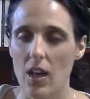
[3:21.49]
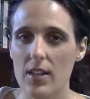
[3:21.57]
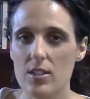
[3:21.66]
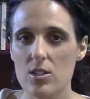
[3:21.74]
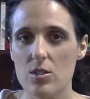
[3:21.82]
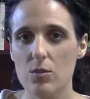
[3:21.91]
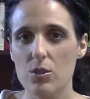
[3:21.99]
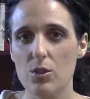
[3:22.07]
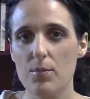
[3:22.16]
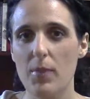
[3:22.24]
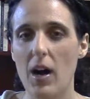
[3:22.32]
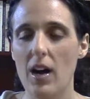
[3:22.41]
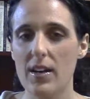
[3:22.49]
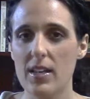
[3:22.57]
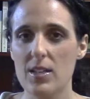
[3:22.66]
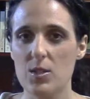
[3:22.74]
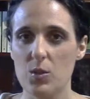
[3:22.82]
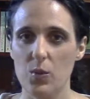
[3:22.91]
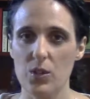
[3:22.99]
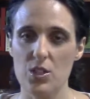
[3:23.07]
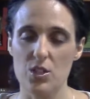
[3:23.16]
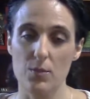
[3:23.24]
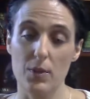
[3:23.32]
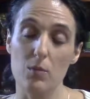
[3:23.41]
And so your body is going
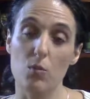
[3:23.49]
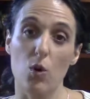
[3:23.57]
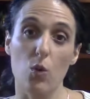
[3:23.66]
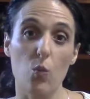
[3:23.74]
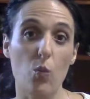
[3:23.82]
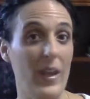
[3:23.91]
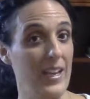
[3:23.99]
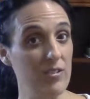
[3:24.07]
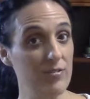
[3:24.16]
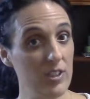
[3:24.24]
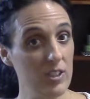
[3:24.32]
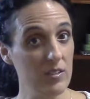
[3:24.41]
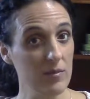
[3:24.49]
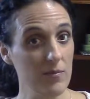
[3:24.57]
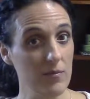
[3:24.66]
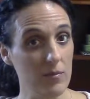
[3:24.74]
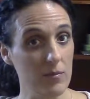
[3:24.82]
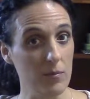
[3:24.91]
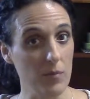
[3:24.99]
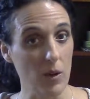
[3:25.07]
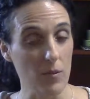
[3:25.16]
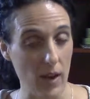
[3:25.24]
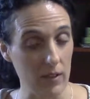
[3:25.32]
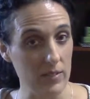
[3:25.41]
to be more wakeful
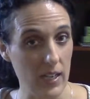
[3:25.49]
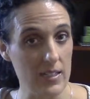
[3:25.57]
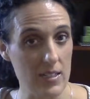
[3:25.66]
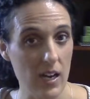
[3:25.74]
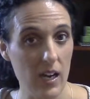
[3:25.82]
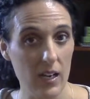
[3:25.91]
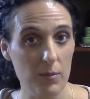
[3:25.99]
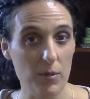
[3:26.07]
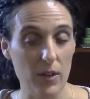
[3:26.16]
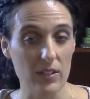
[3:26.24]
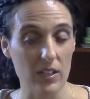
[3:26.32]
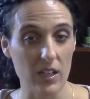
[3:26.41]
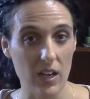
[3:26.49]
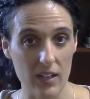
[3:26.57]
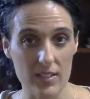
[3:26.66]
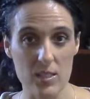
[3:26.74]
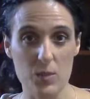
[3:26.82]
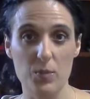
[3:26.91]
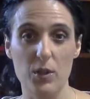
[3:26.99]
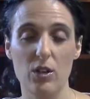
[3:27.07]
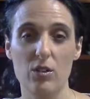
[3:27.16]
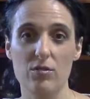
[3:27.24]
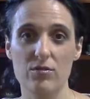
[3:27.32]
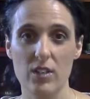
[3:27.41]
around that time, around the cusp
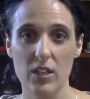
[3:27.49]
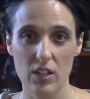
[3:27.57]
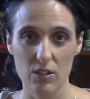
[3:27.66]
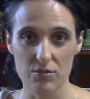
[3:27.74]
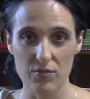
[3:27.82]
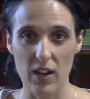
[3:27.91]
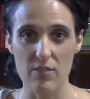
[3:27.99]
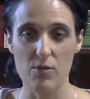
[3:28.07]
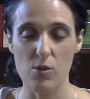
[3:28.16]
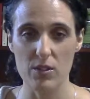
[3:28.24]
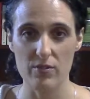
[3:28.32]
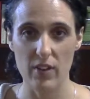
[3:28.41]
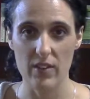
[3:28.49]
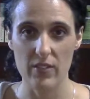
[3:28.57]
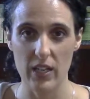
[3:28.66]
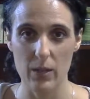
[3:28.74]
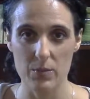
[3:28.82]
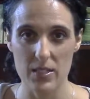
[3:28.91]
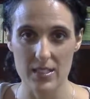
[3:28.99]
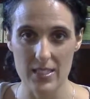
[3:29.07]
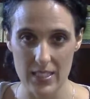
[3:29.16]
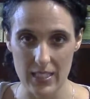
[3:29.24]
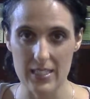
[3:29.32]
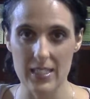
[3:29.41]
of 5:45 a.m. to
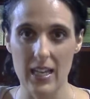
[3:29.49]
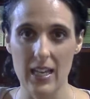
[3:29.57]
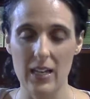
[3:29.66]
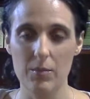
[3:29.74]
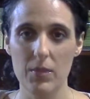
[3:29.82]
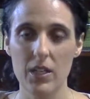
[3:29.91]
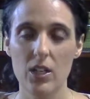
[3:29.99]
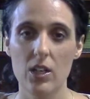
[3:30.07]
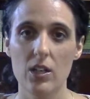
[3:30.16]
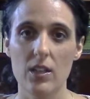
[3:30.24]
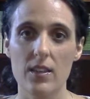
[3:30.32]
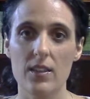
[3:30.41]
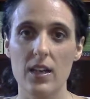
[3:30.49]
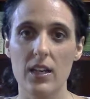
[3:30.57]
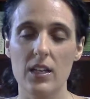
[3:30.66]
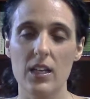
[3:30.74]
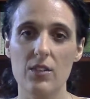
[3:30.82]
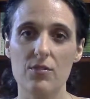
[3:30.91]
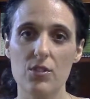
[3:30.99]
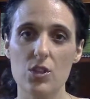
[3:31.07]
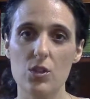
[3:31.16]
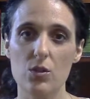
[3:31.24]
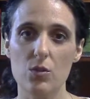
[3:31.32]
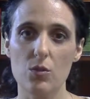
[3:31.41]
6 a.m., than if
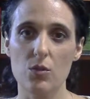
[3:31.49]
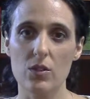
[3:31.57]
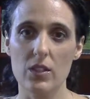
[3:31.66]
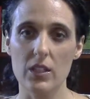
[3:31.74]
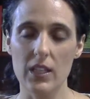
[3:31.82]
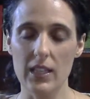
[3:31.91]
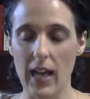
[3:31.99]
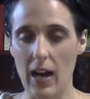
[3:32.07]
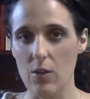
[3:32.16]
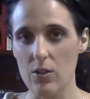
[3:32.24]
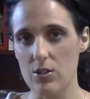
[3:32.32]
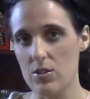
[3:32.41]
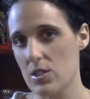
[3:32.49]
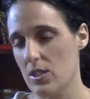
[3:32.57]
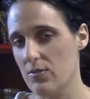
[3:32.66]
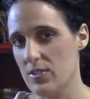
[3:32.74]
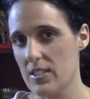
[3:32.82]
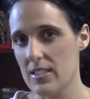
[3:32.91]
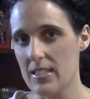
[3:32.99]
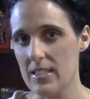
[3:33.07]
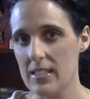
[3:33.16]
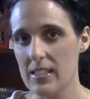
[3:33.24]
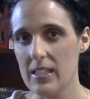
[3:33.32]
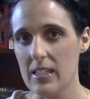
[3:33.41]
you allow yourself to
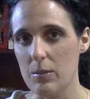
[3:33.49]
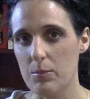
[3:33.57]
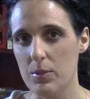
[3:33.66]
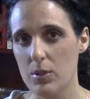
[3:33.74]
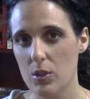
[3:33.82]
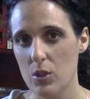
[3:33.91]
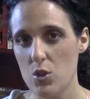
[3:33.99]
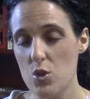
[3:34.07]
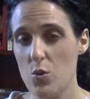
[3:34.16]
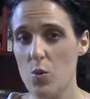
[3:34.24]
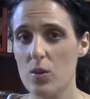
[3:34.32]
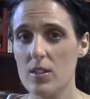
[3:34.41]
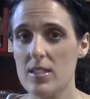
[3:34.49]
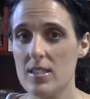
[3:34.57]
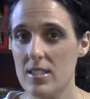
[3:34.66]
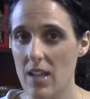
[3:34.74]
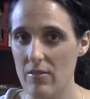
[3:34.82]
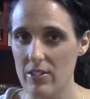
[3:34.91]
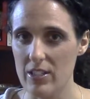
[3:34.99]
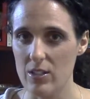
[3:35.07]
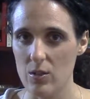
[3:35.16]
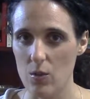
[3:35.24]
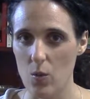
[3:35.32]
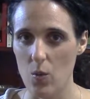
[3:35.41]
sleep towards
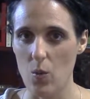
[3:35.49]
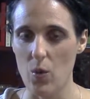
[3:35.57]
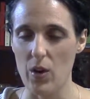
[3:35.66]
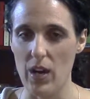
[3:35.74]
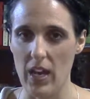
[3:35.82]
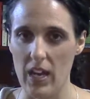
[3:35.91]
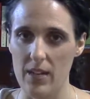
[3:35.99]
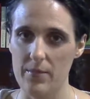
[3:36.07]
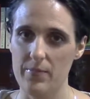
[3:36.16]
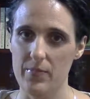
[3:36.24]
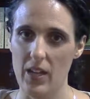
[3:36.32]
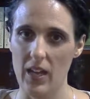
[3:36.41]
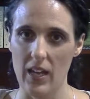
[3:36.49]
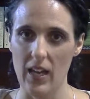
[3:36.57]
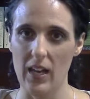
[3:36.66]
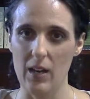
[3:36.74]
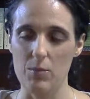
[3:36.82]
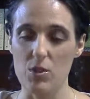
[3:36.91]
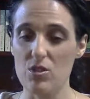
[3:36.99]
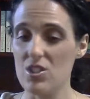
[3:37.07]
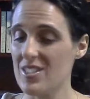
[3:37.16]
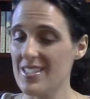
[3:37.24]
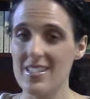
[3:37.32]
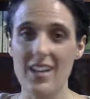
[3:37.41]
7 or 8 a.m. You're
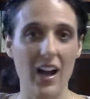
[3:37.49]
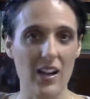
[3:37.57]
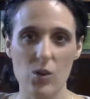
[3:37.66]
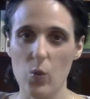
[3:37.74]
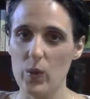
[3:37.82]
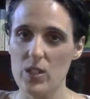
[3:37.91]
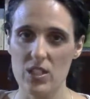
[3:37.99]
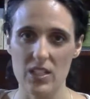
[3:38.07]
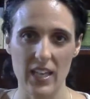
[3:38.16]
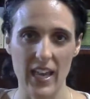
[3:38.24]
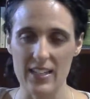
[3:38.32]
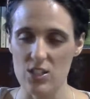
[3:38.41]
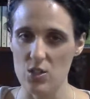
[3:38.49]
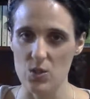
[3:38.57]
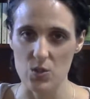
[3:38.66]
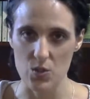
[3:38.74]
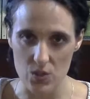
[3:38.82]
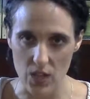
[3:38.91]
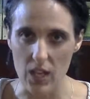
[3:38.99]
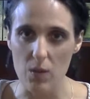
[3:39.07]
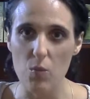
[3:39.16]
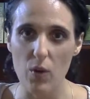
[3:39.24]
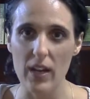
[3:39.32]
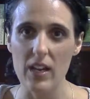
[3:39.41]
just not going to catch the
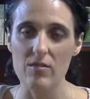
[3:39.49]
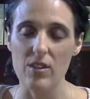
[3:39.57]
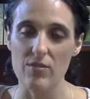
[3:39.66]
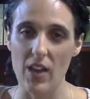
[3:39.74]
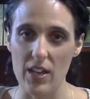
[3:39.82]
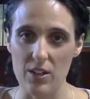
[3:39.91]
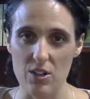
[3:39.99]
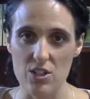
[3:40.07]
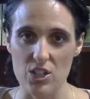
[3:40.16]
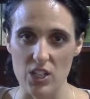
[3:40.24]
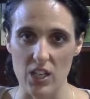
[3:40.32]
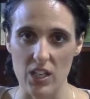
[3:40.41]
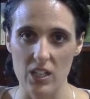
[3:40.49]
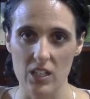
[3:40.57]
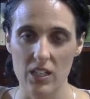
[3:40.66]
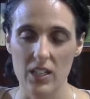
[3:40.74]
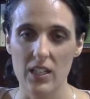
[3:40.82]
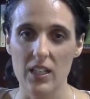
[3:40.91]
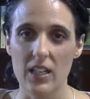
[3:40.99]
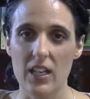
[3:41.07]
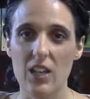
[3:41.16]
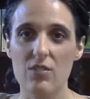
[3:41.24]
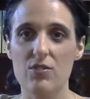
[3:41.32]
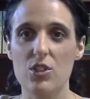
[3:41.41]
same wave of energy
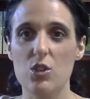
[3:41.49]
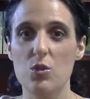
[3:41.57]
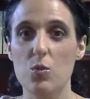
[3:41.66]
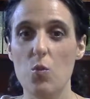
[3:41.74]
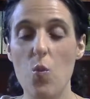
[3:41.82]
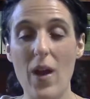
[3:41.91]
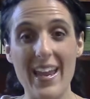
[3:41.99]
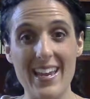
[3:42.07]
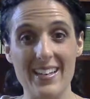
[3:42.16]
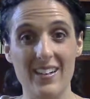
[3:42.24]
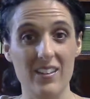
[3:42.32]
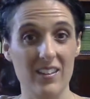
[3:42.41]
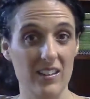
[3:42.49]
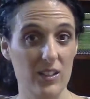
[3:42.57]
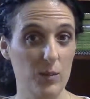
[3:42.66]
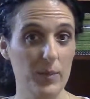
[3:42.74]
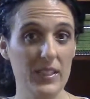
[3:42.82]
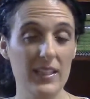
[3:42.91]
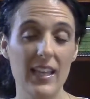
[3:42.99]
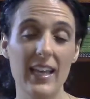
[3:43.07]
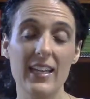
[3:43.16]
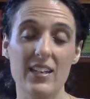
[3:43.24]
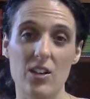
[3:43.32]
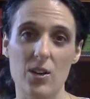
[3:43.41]
if you wait a little bit
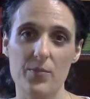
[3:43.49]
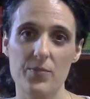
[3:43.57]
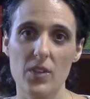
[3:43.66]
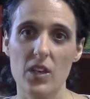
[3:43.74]
later.